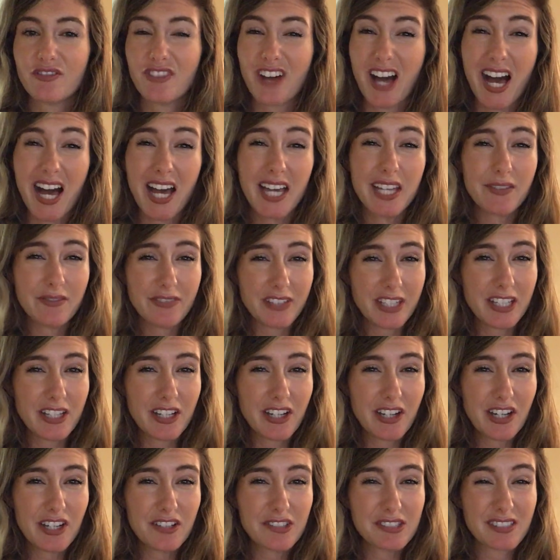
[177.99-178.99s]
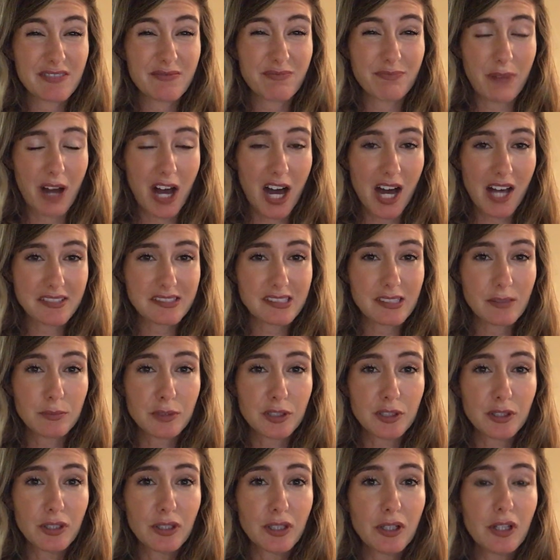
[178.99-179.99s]
5 years if
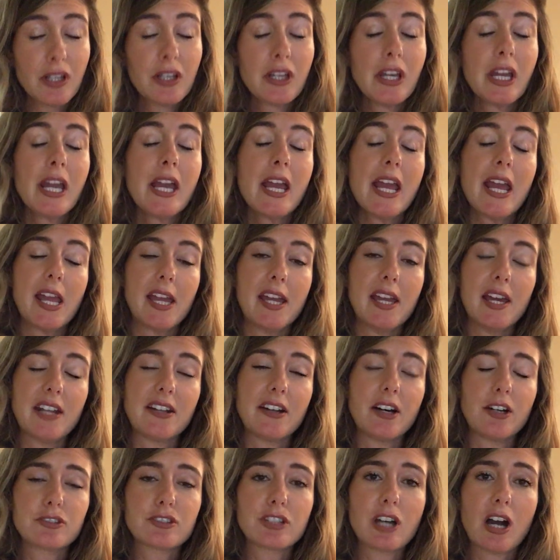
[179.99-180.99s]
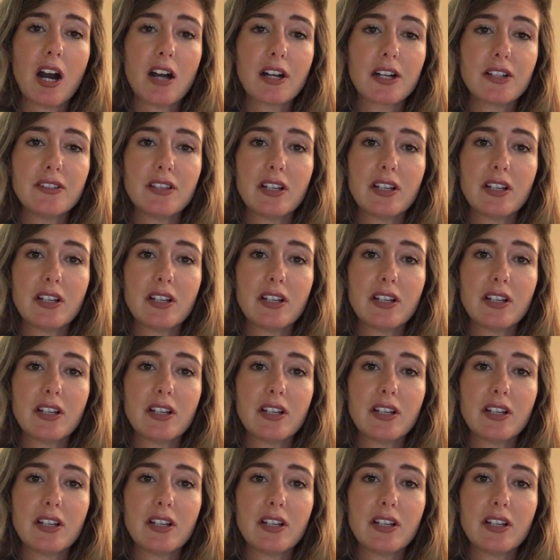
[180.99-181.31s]
possible, and I'll talk a